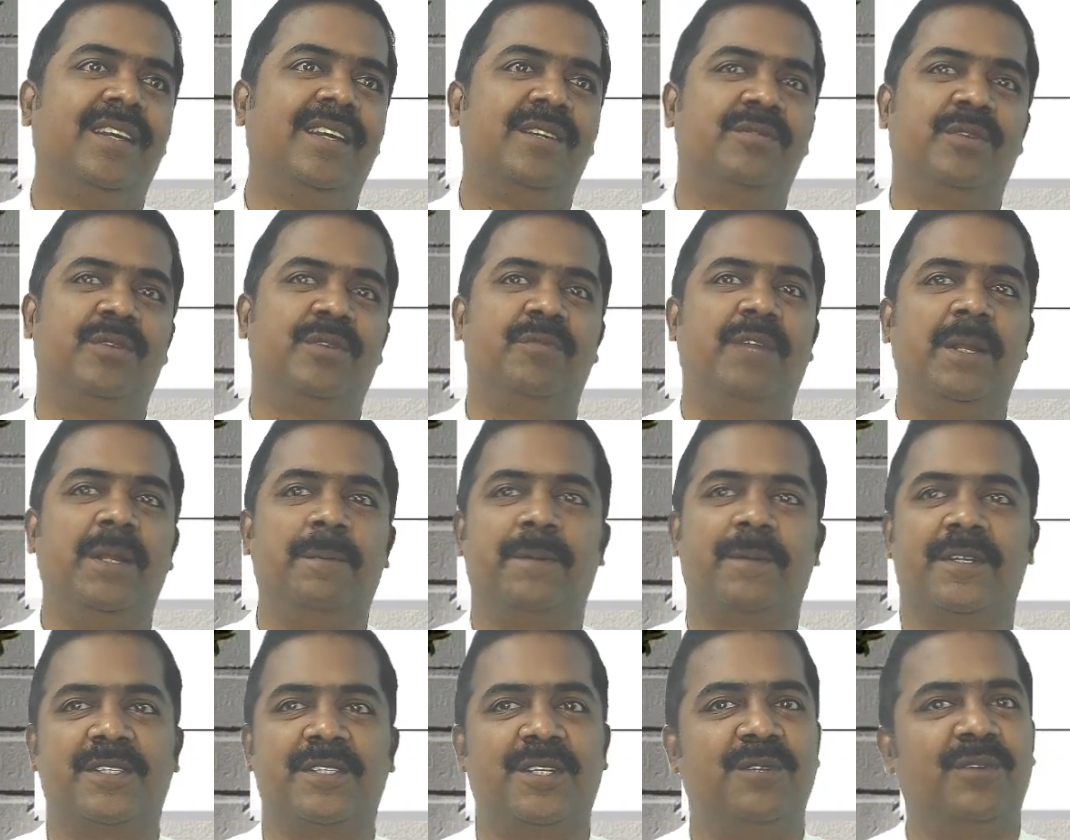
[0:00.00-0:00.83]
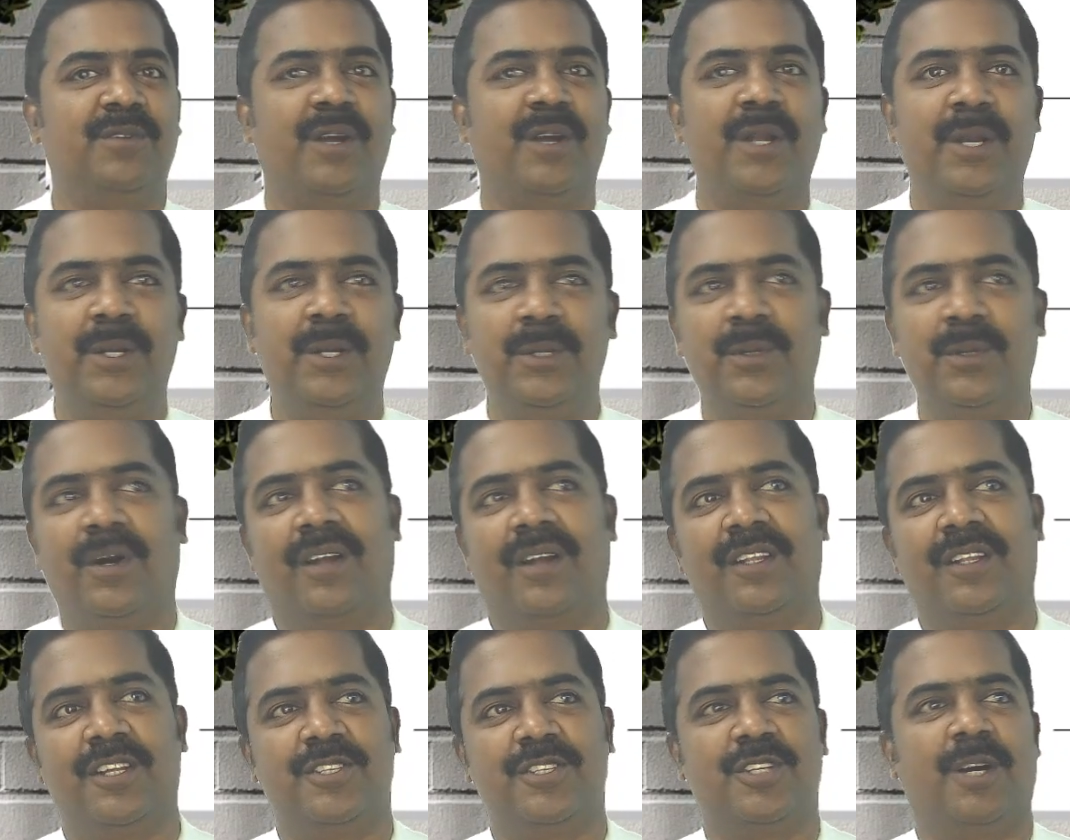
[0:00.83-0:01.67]
50% what you do on
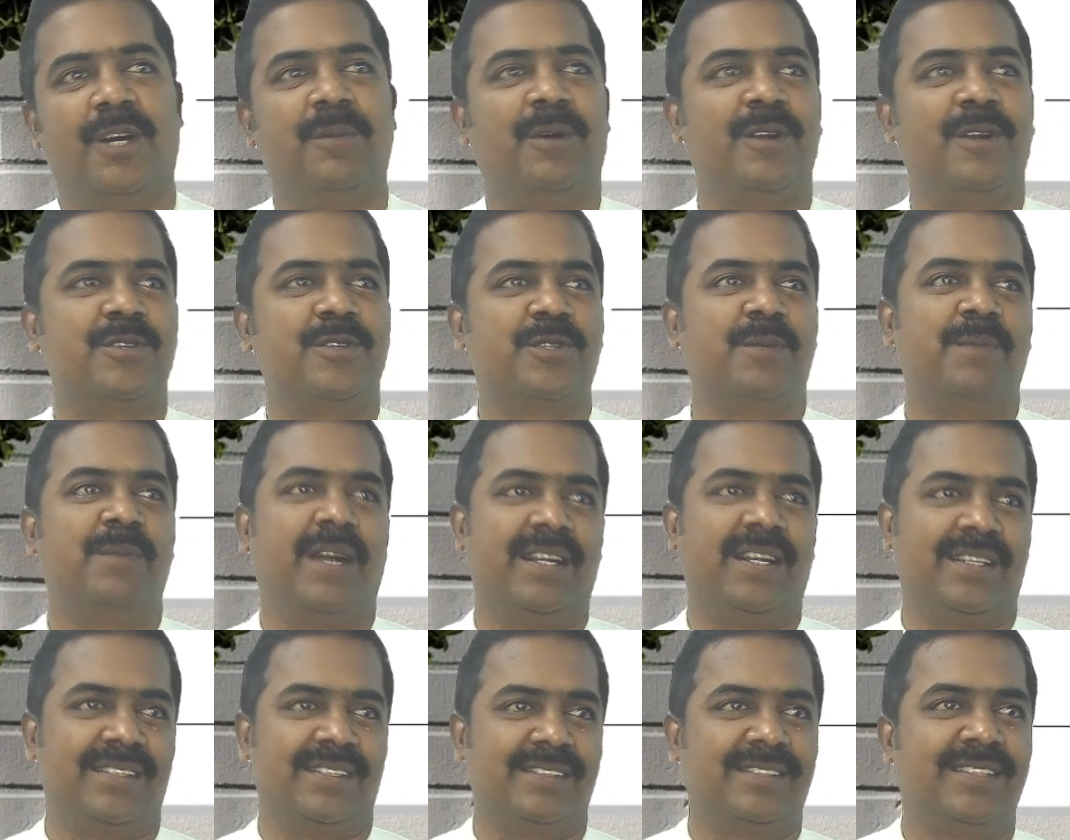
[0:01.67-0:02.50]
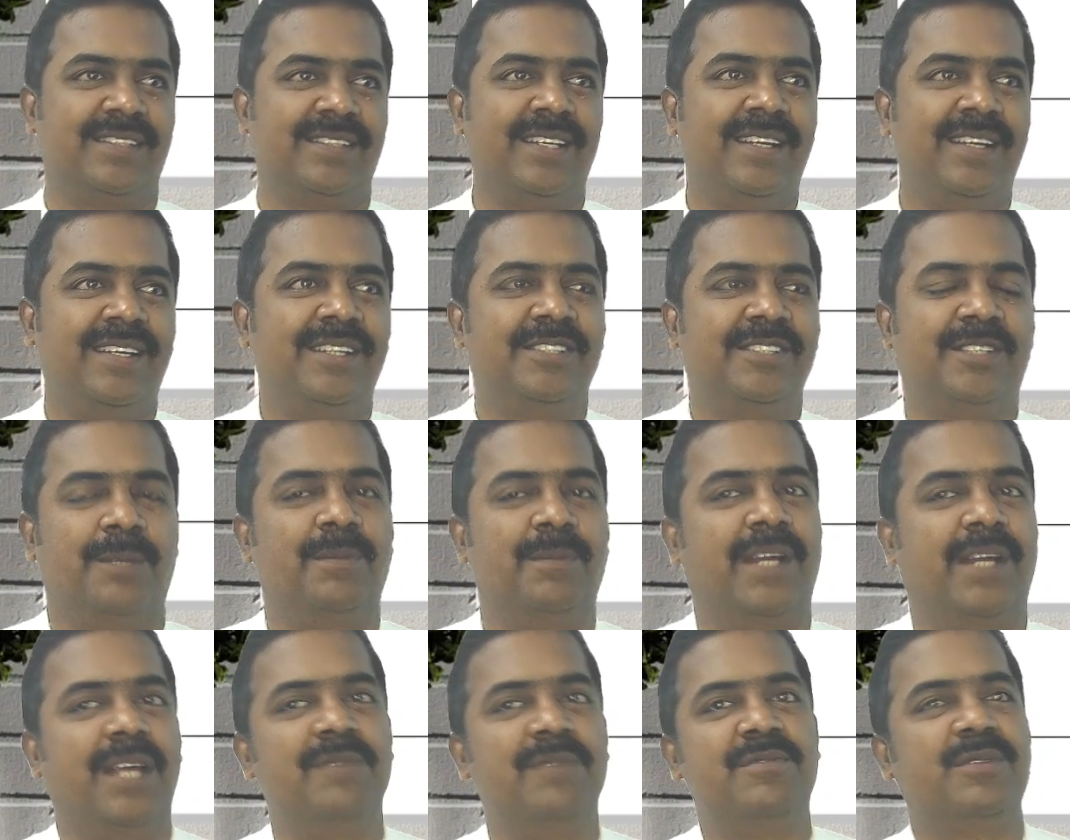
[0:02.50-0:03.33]
the job also matters.
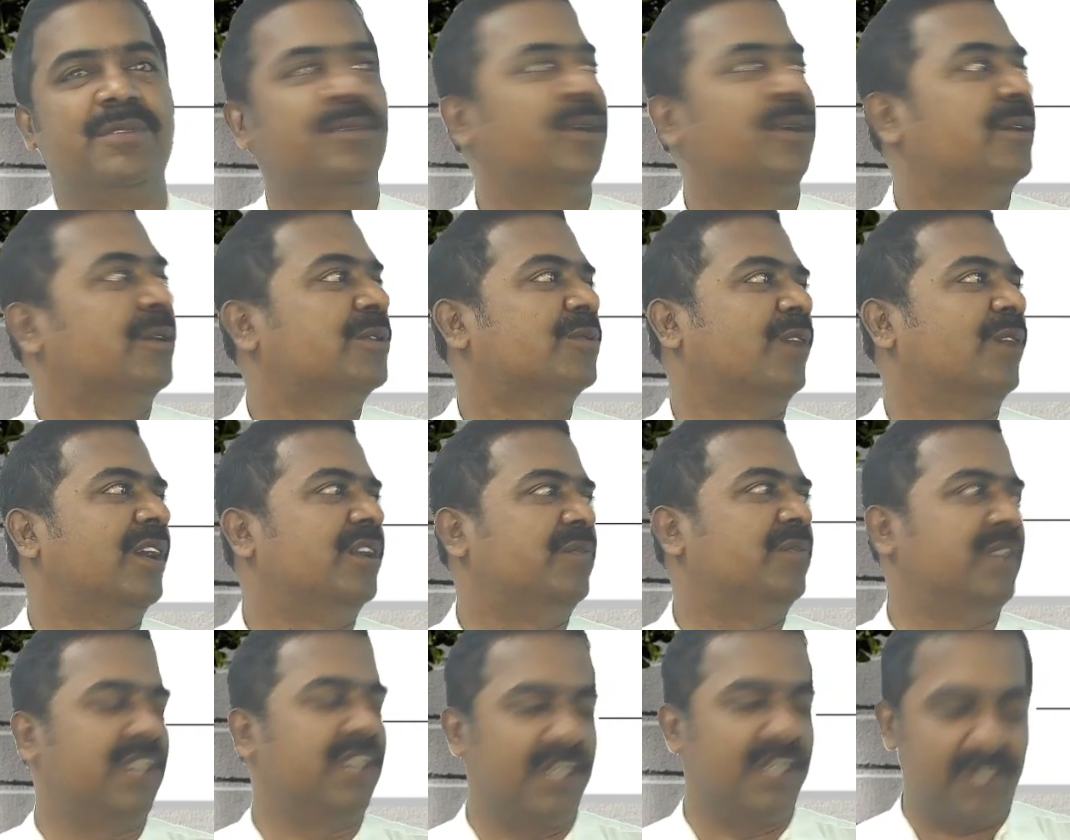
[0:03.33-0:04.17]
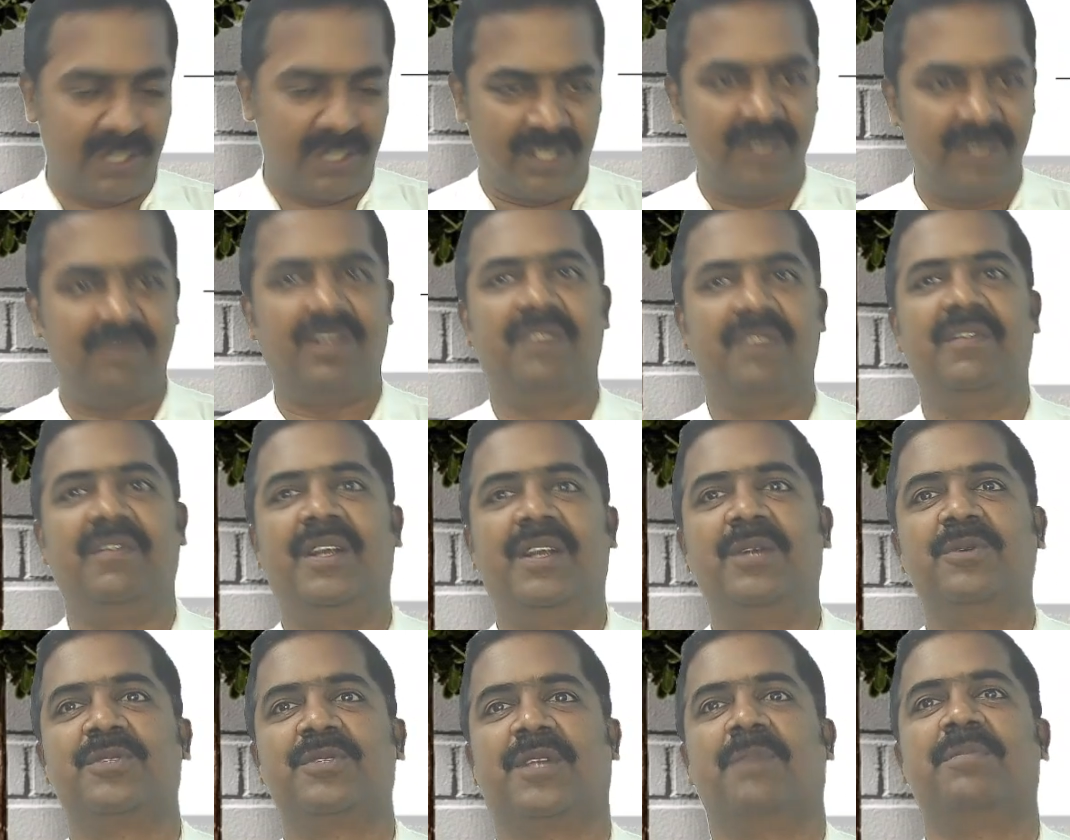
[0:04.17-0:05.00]
Sometimes without qualification, when we
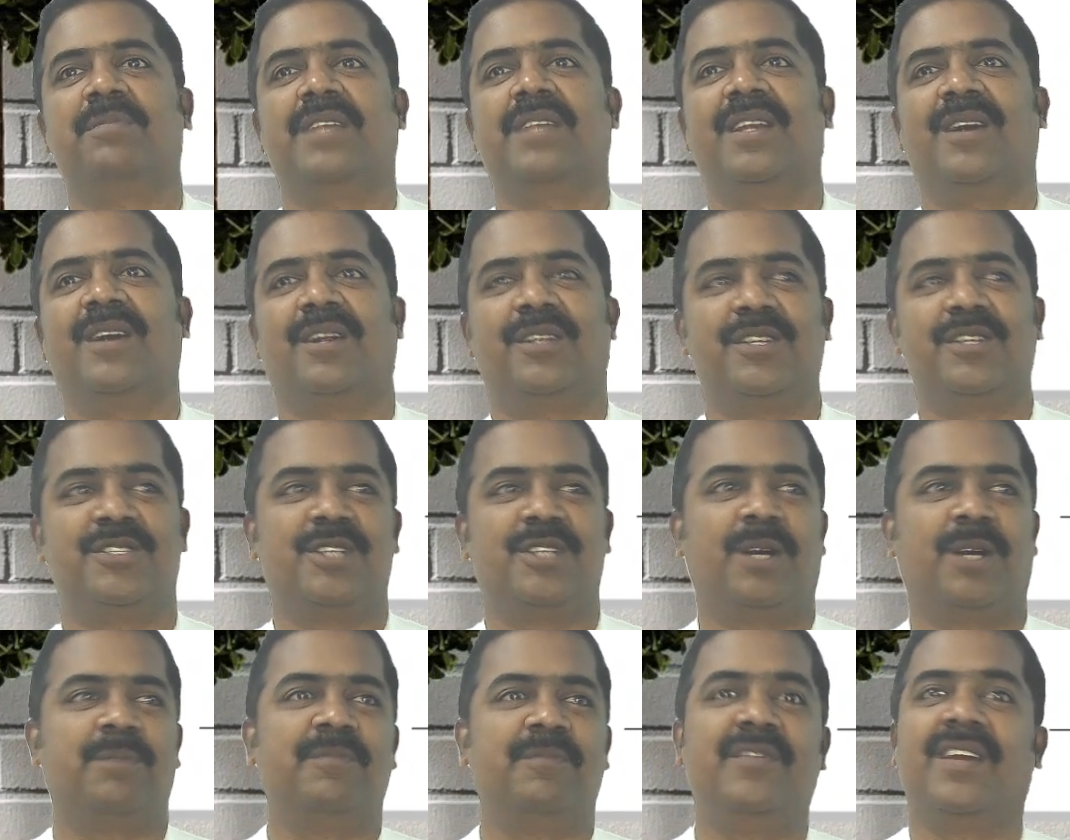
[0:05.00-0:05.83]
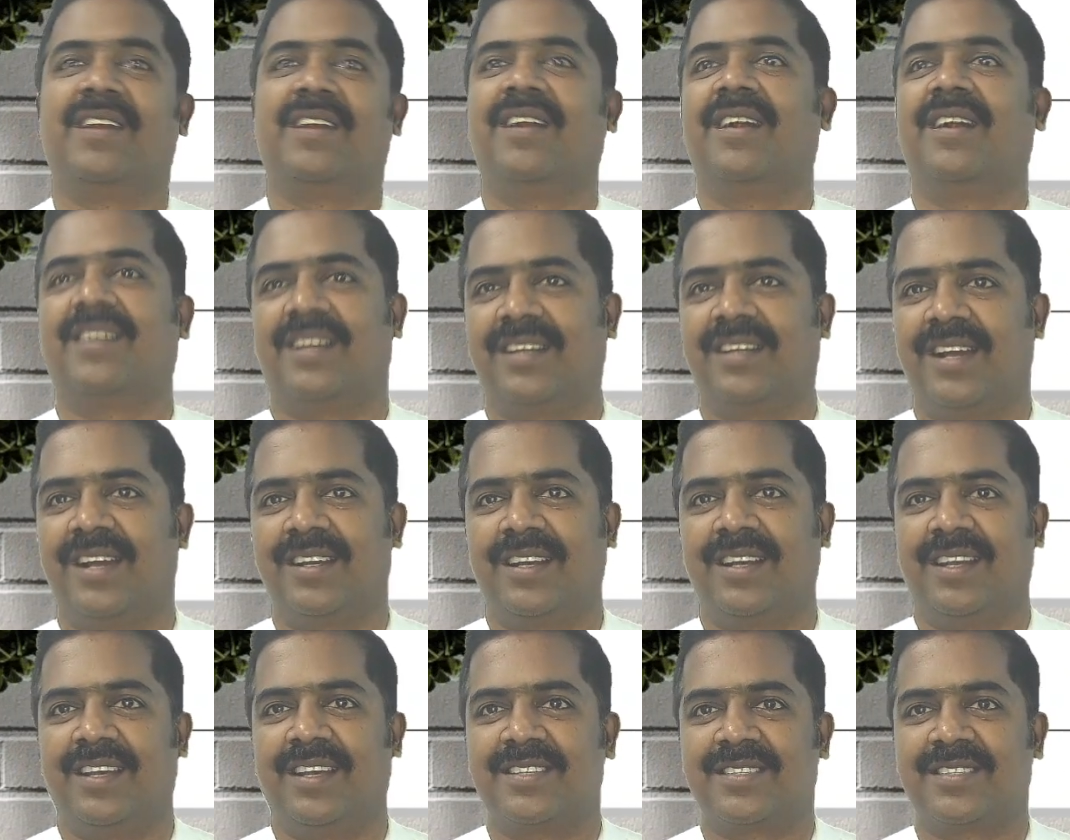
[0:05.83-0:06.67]
do something on the job, we are not
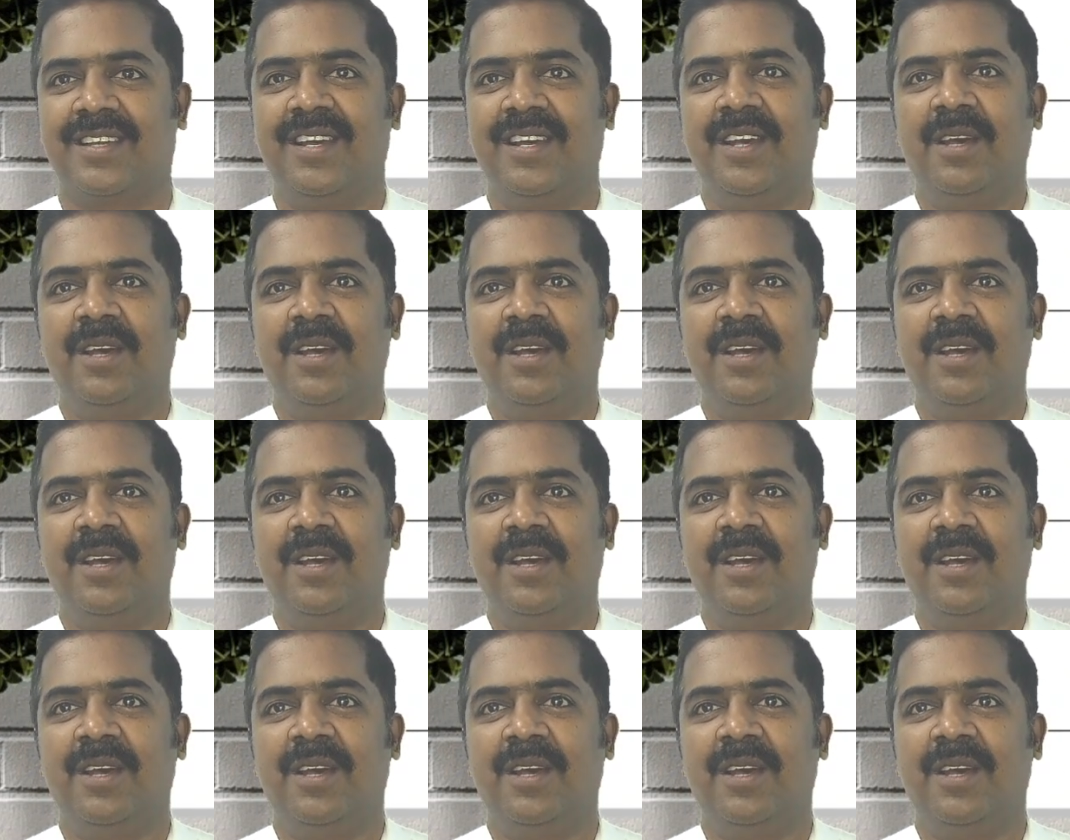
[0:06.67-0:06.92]
recognized.